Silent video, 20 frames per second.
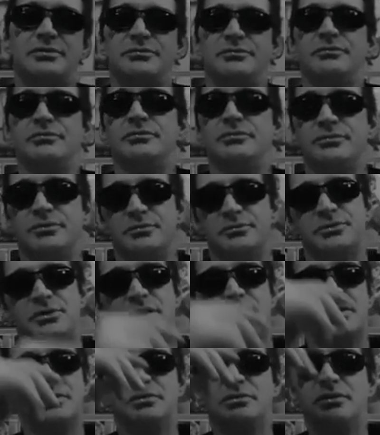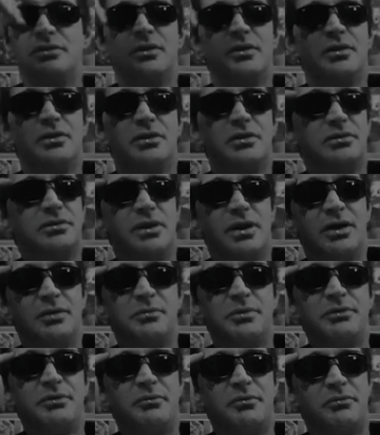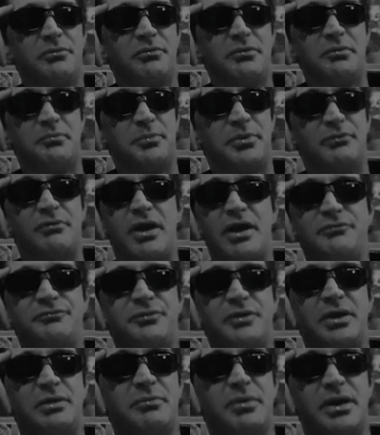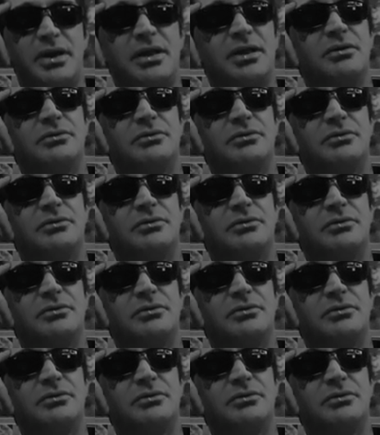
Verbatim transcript: you know what I'm saying? You're not going to be able to be right for anybody